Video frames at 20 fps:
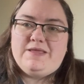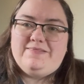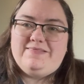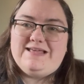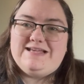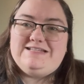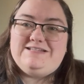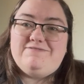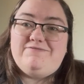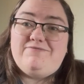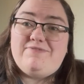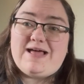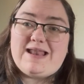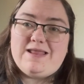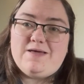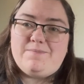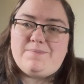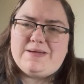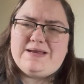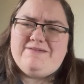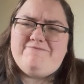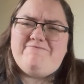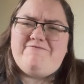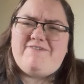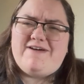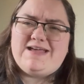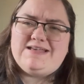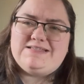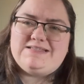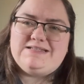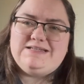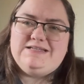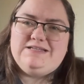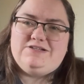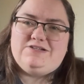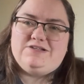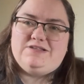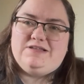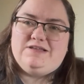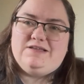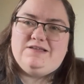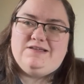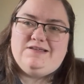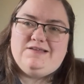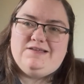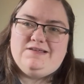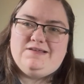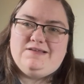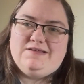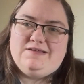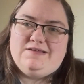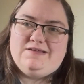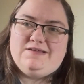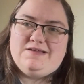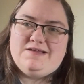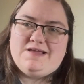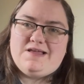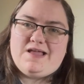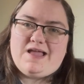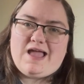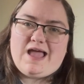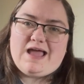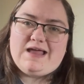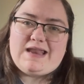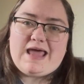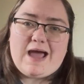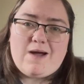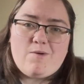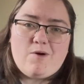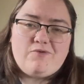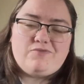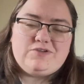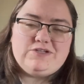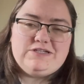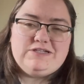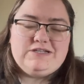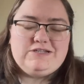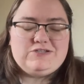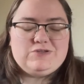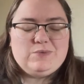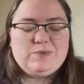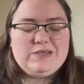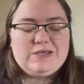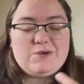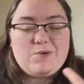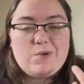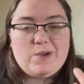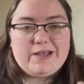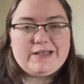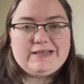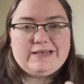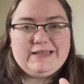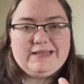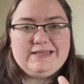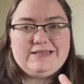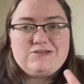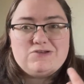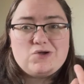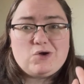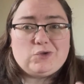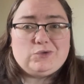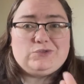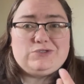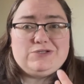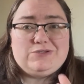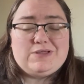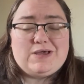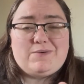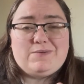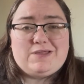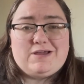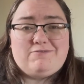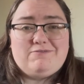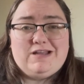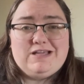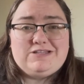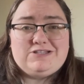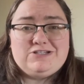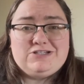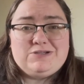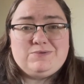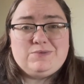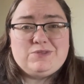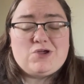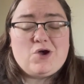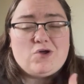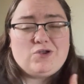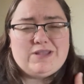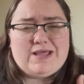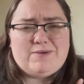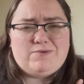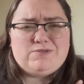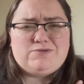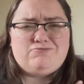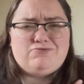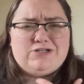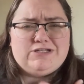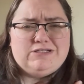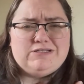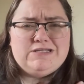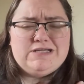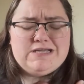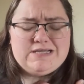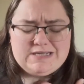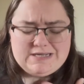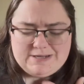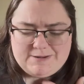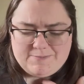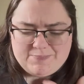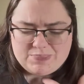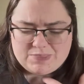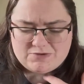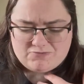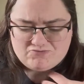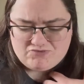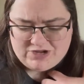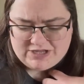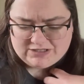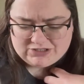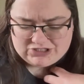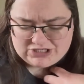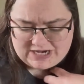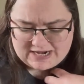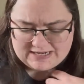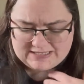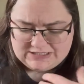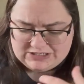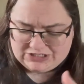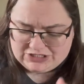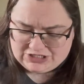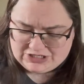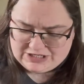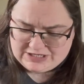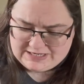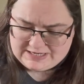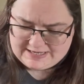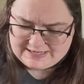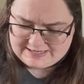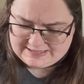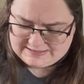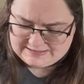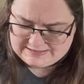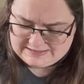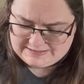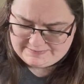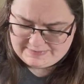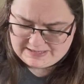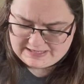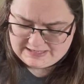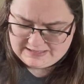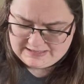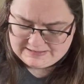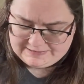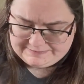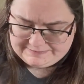They develop and invest in each other. And how often do we quickly not do that with our relationship with God? And that was a real, real challenge to me.